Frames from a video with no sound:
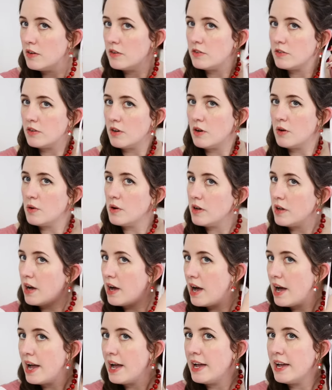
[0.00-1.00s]
So
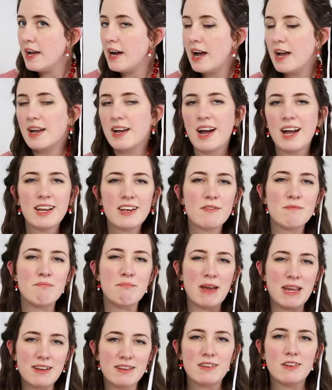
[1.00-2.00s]
I, I kind of
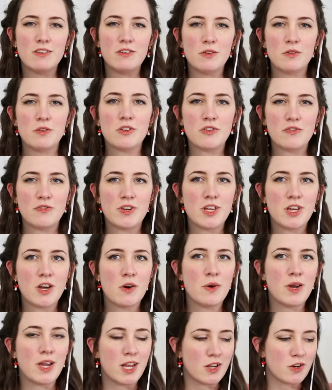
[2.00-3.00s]
meant to do this
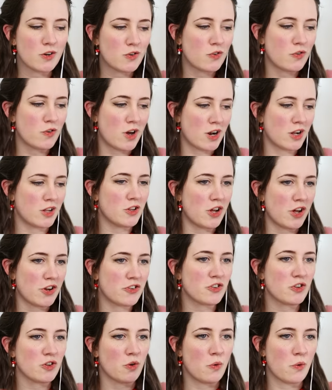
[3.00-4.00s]
video in
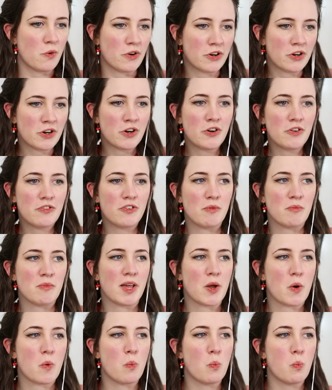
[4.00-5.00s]
chronological order from
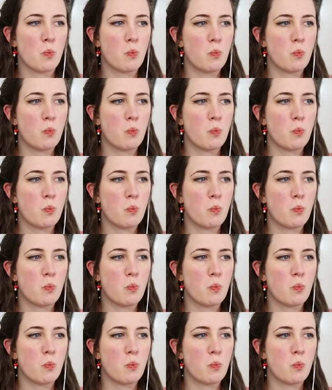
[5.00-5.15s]
like